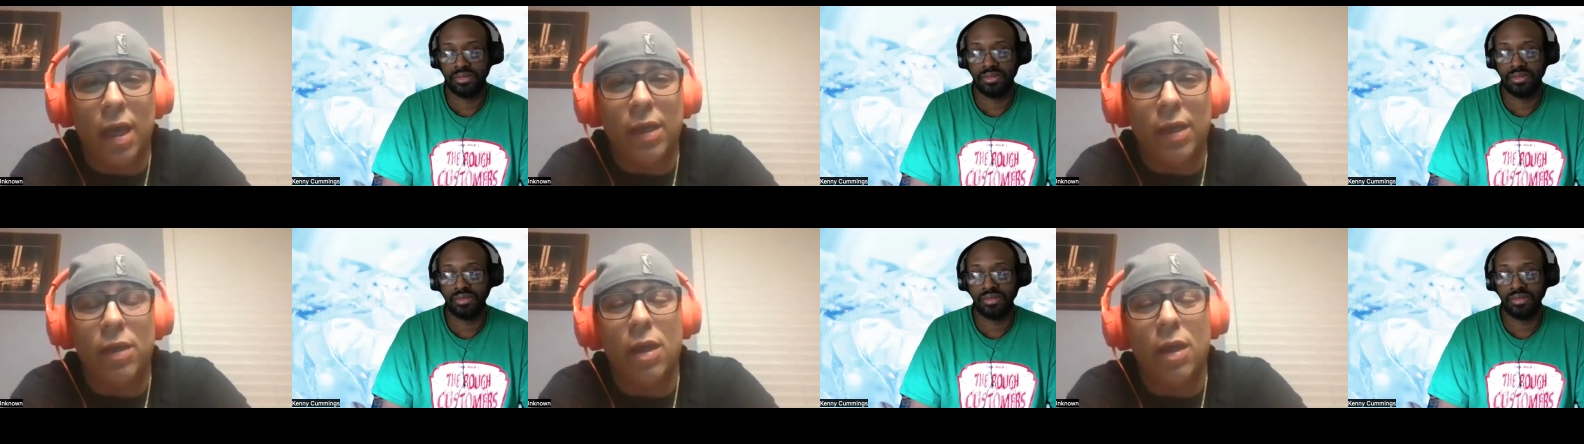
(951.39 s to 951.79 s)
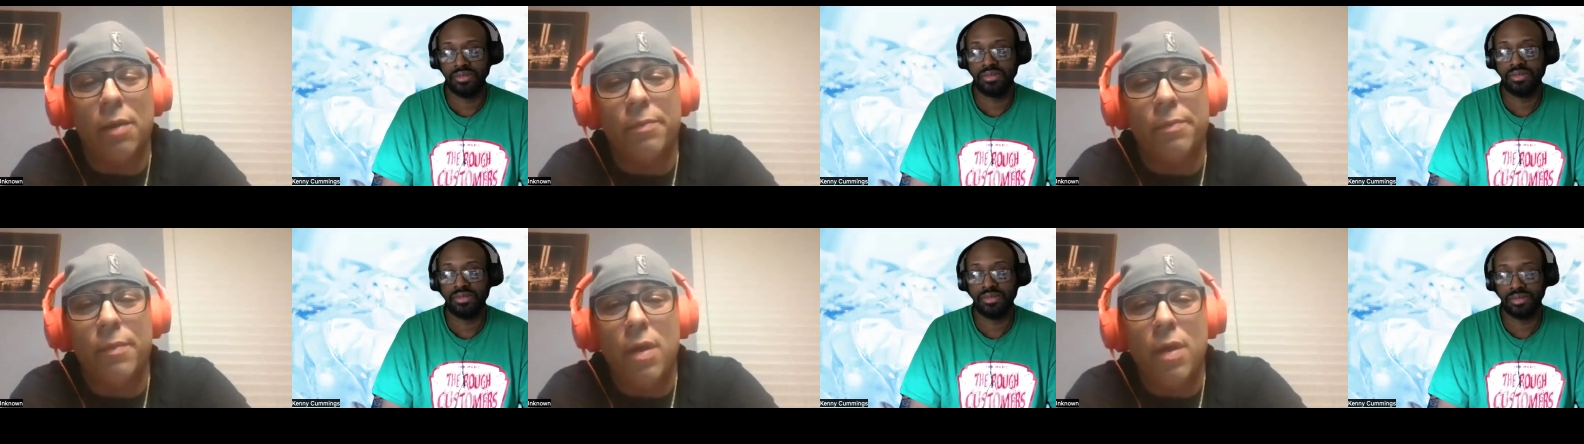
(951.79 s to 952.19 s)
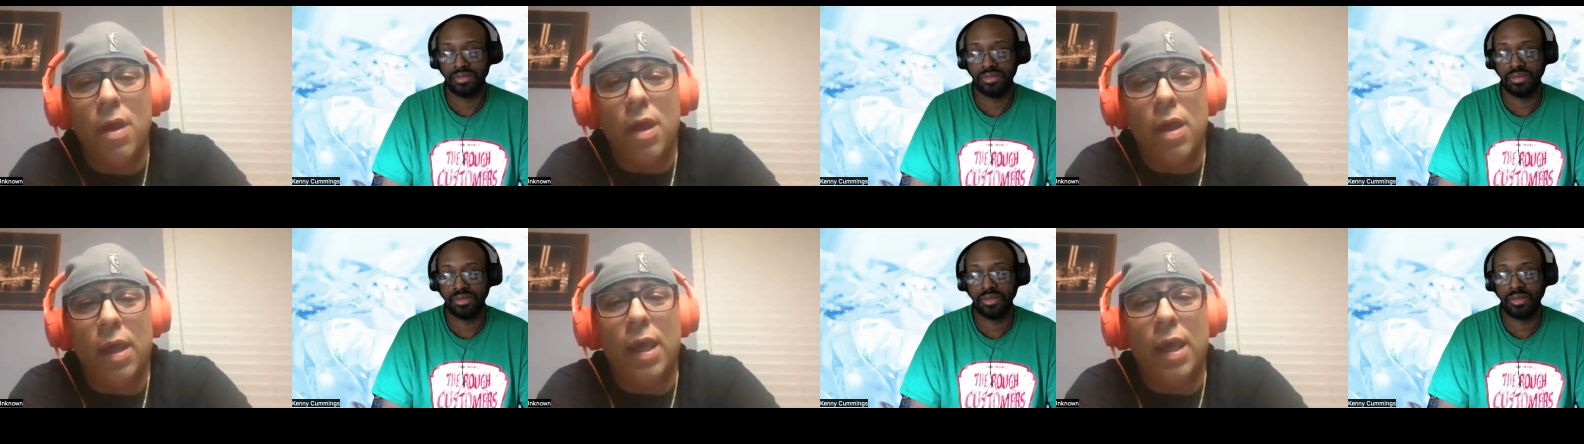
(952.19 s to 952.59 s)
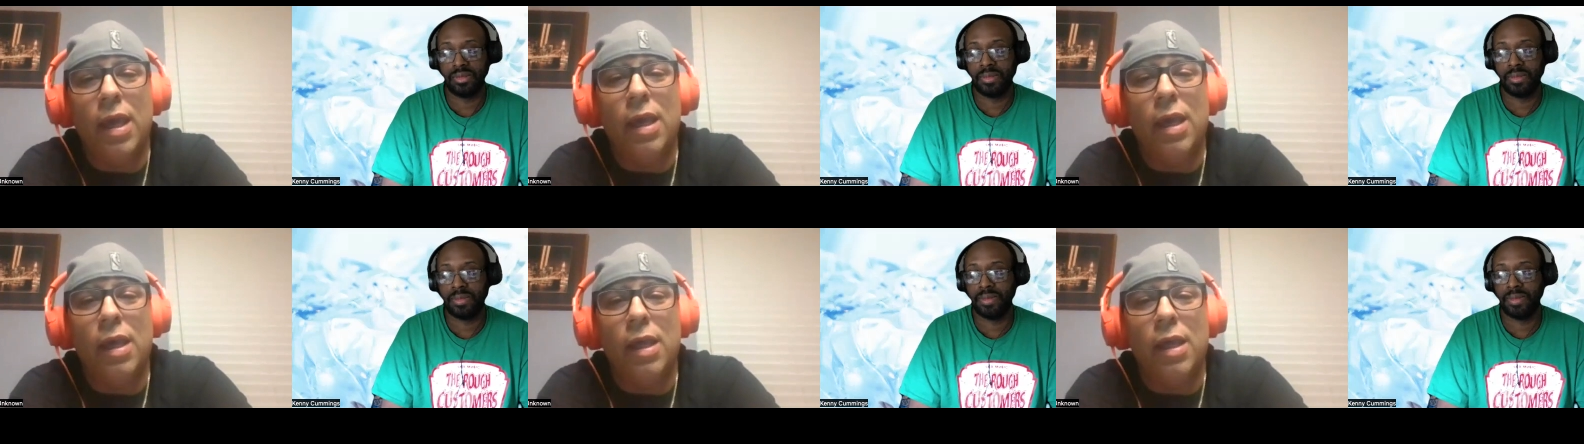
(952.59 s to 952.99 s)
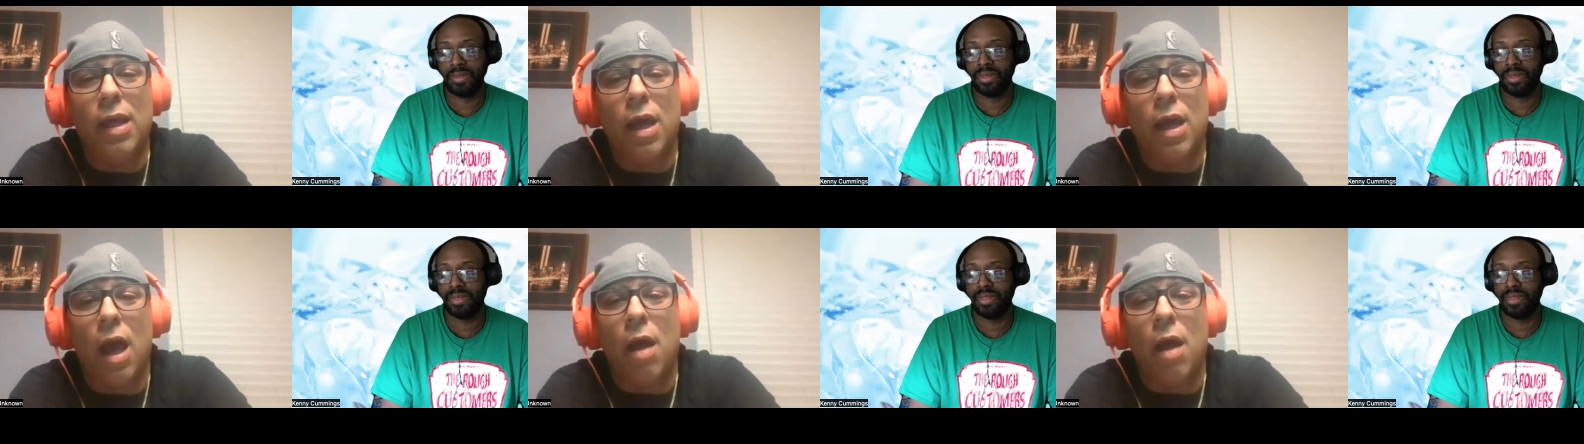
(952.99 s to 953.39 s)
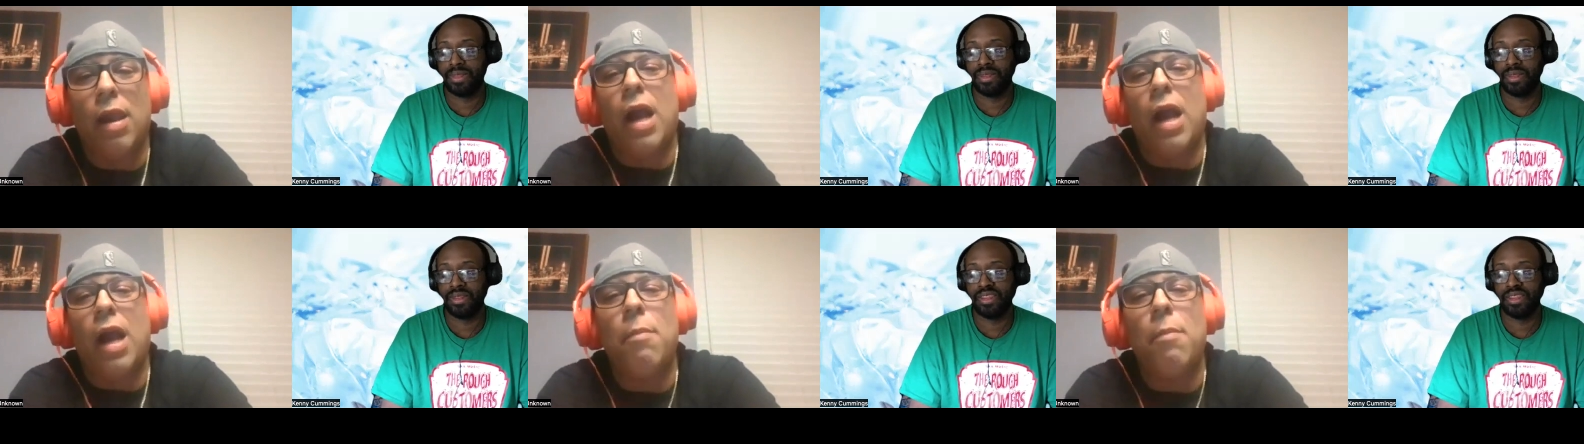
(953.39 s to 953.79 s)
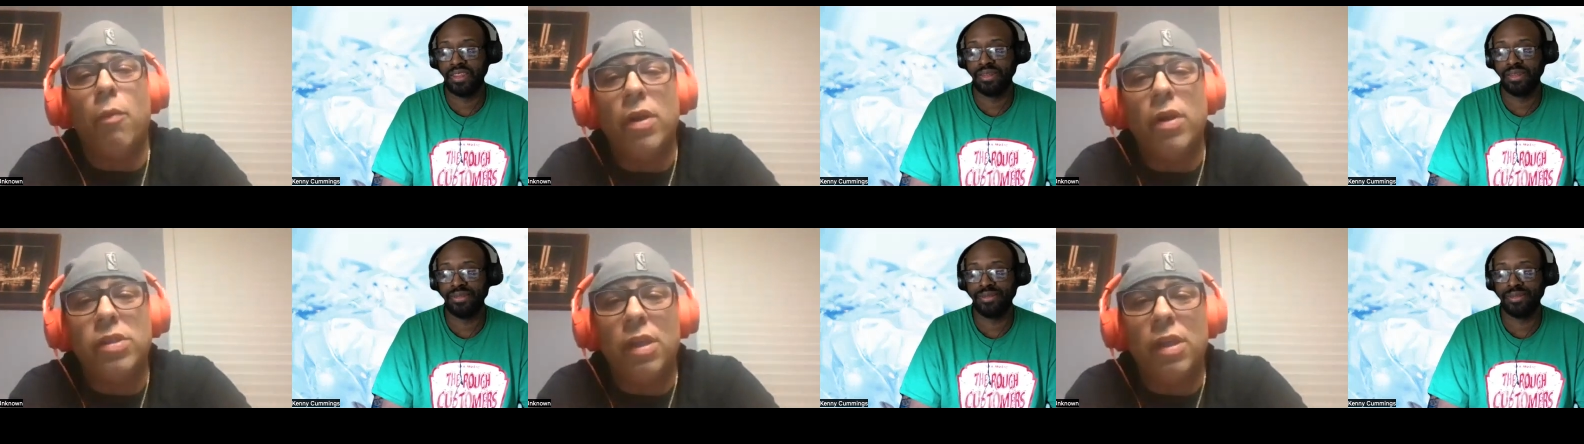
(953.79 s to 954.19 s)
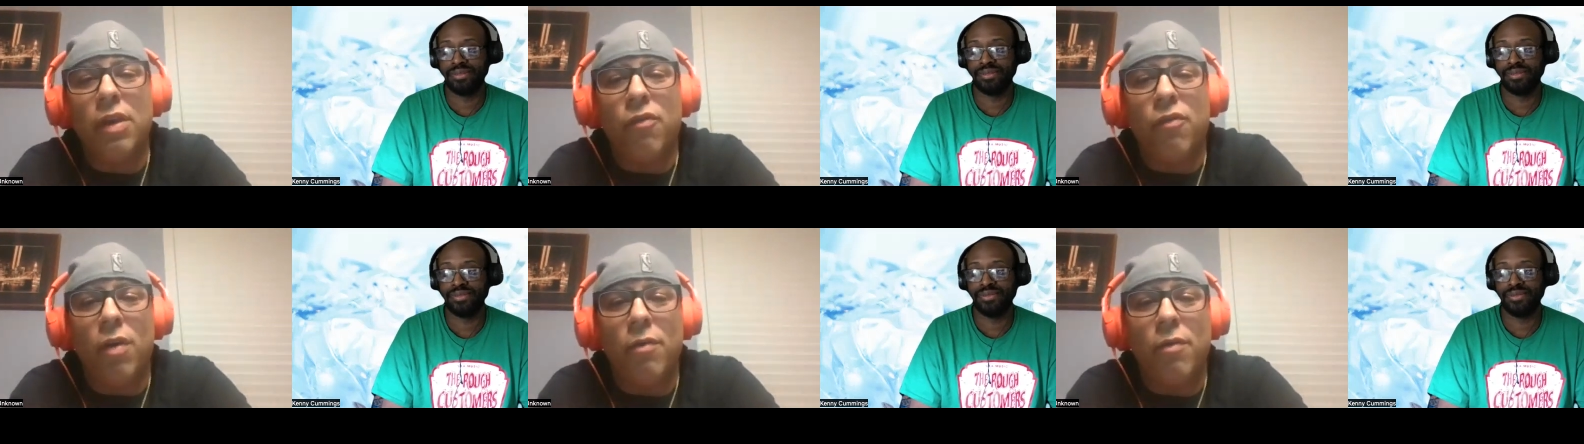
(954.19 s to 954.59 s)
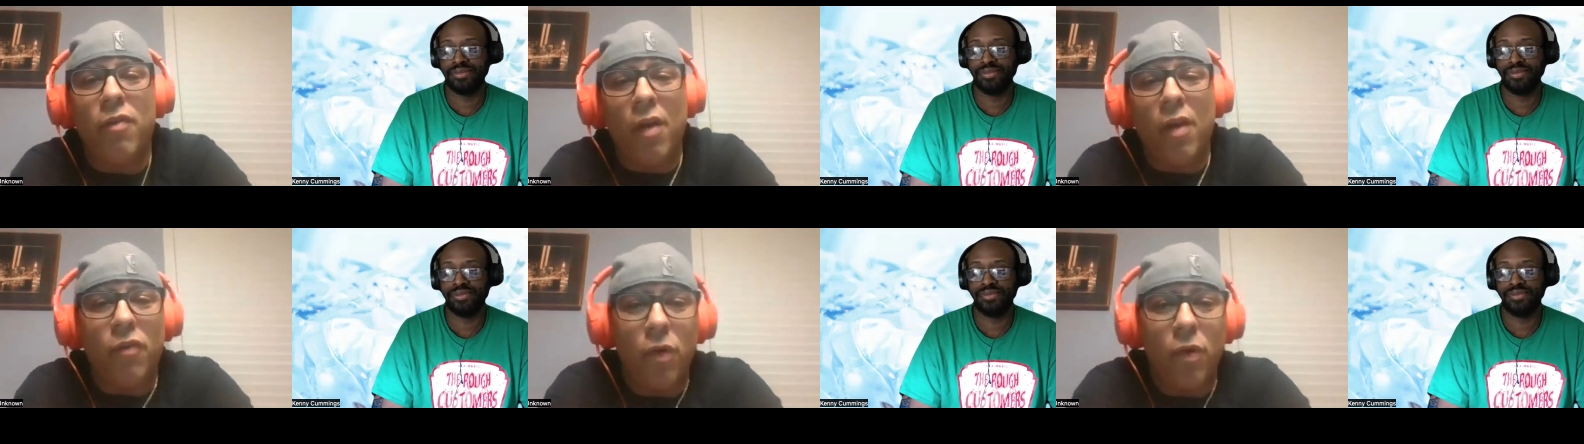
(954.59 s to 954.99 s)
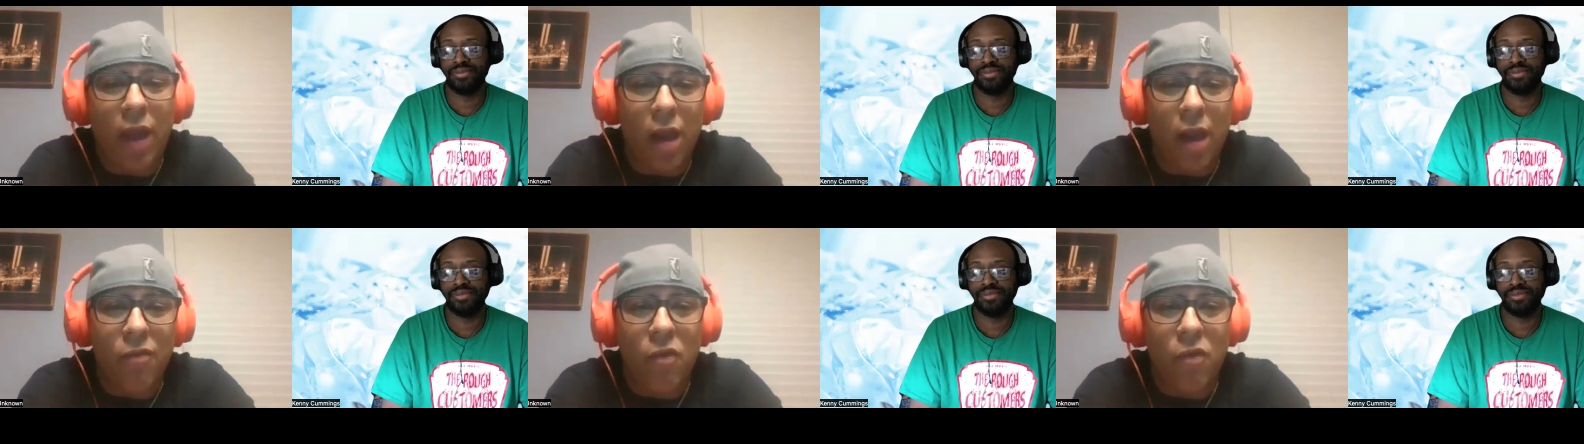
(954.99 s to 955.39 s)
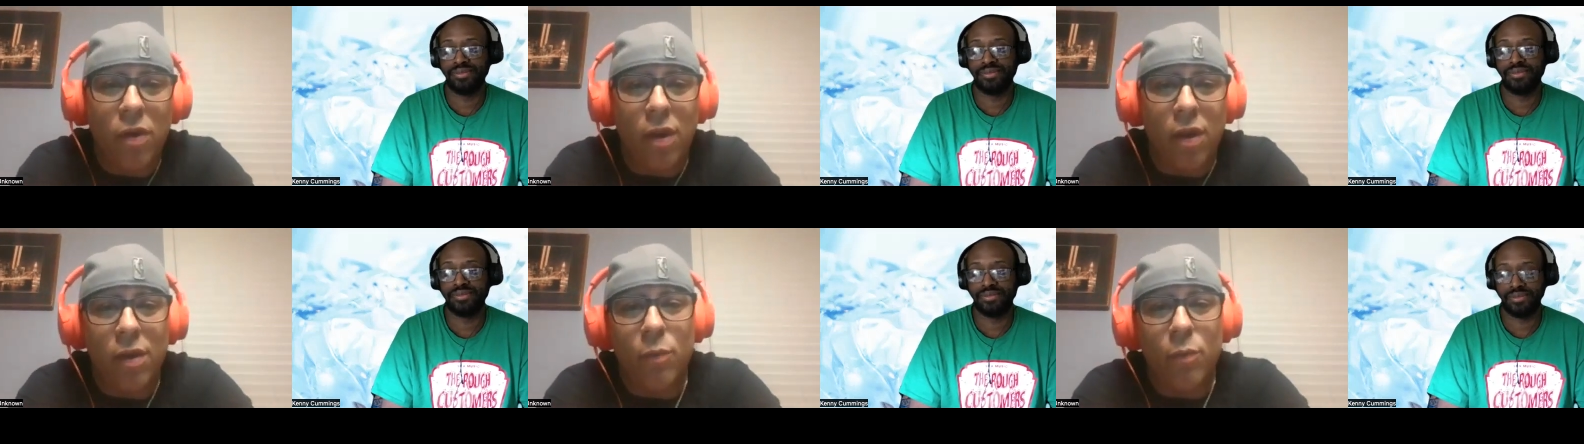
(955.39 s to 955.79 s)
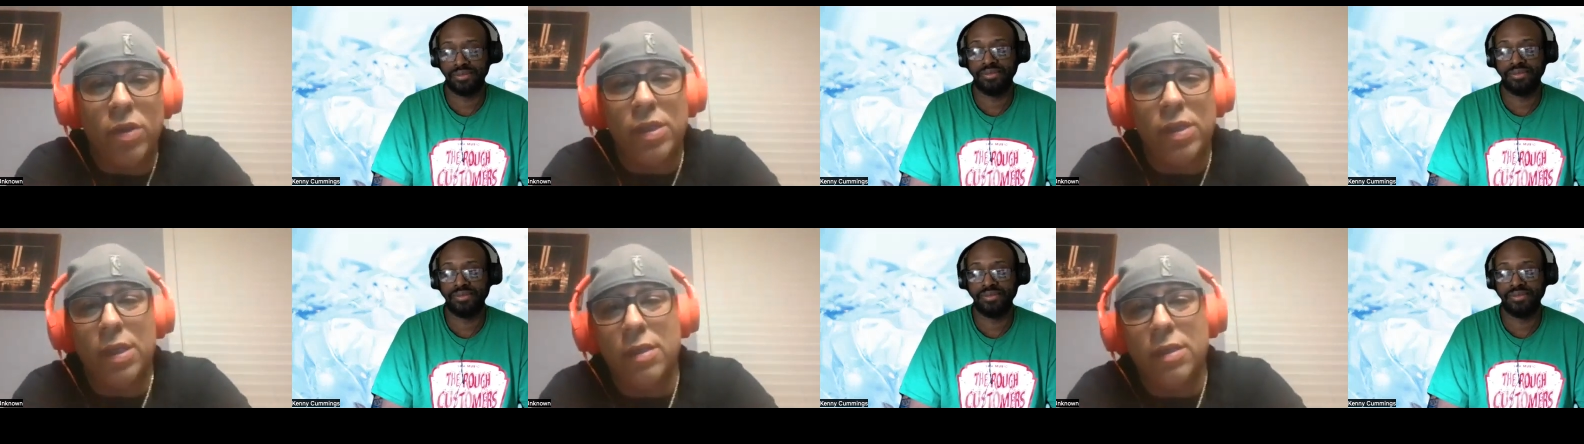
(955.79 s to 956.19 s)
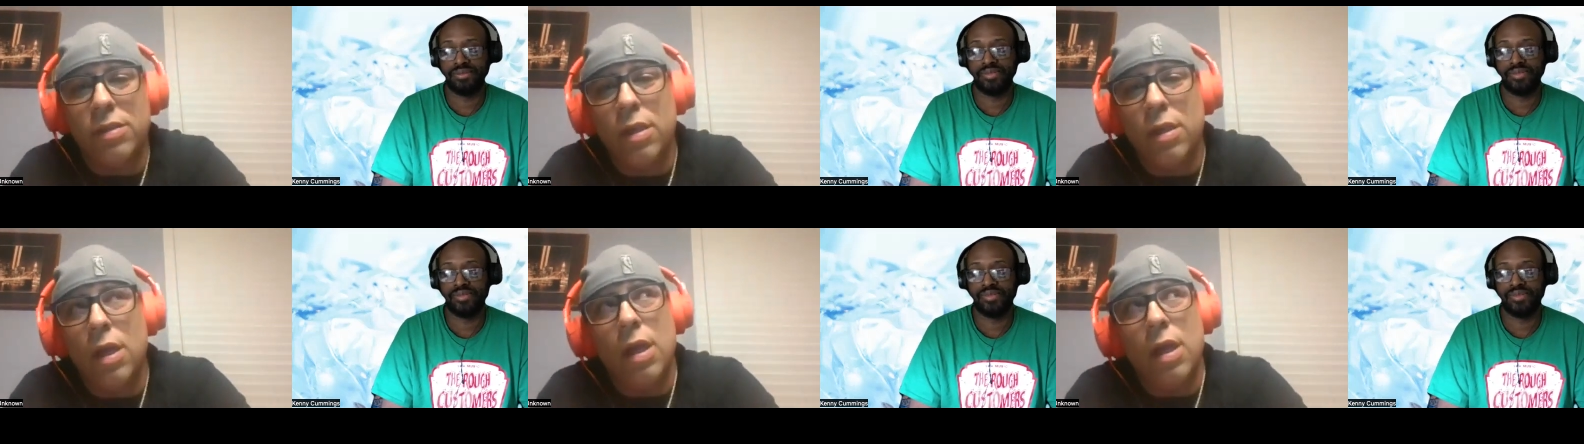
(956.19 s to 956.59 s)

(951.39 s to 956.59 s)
Speaker 1: Like um, he I, like I'm originally from Fairfield, California, which is